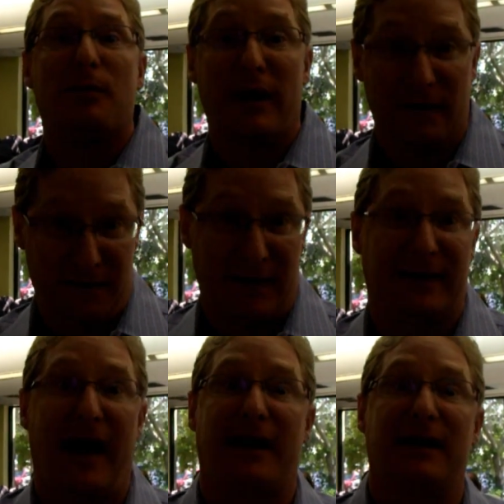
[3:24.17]
benefit
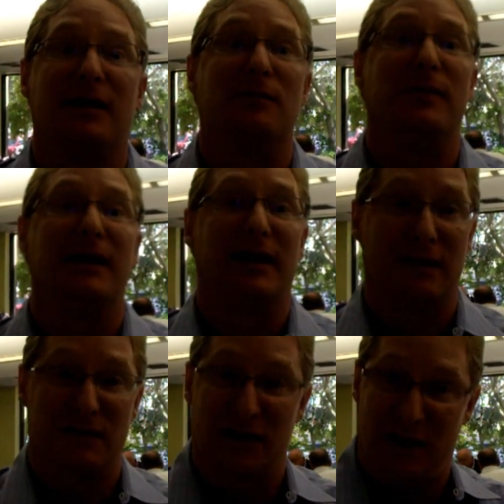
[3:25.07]
that can be
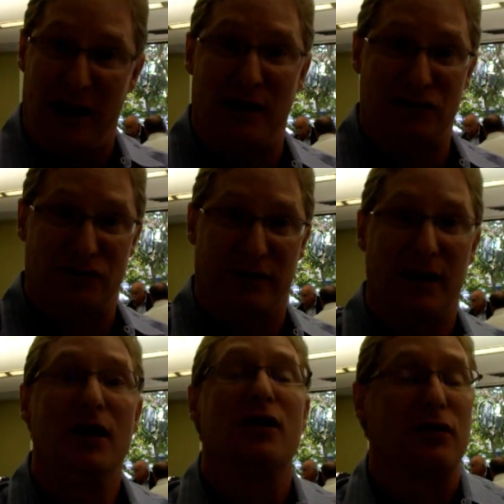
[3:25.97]
given to Canal Street
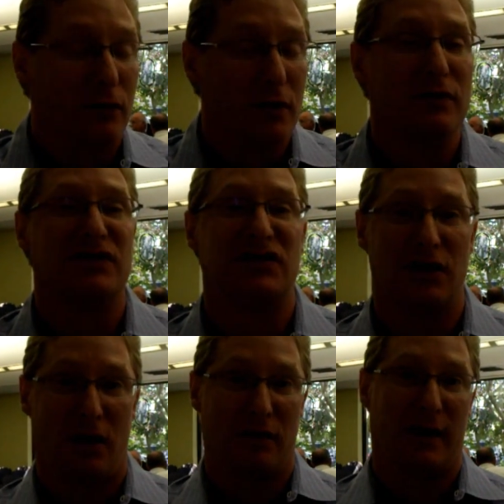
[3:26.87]
through the
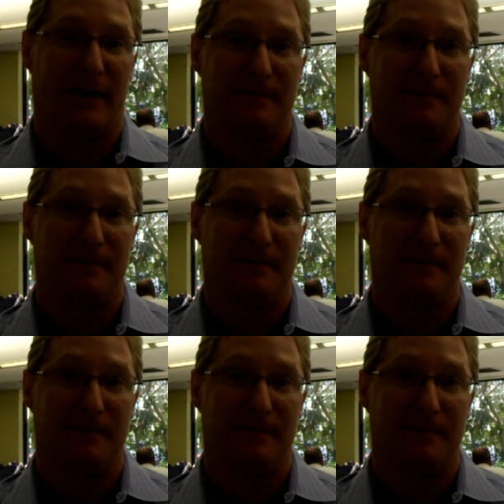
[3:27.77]
CRA.